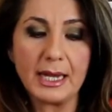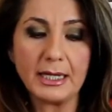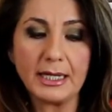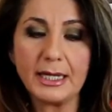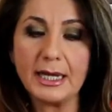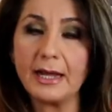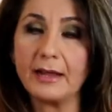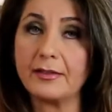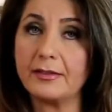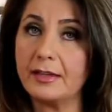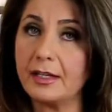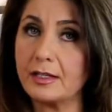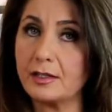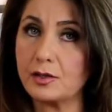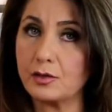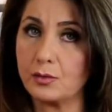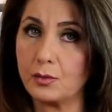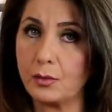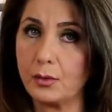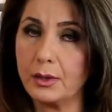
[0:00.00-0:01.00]
any ethnic
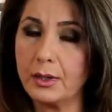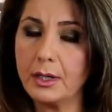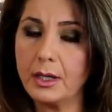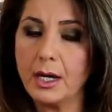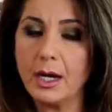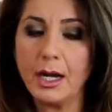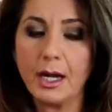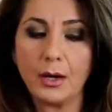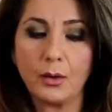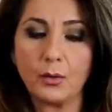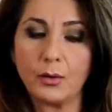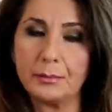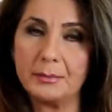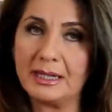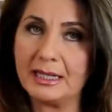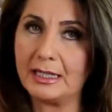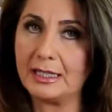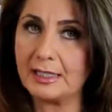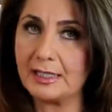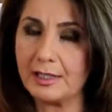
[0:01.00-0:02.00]
store or
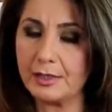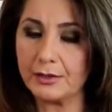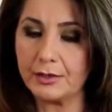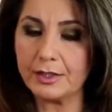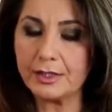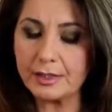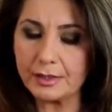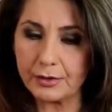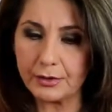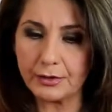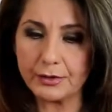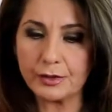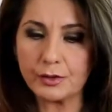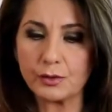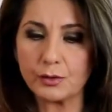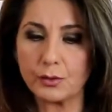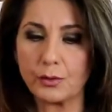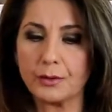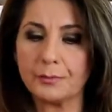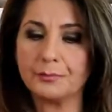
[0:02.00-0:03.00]
Middle Eastern
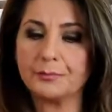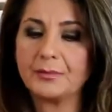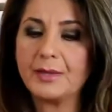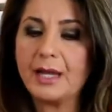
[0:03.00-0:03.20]
store.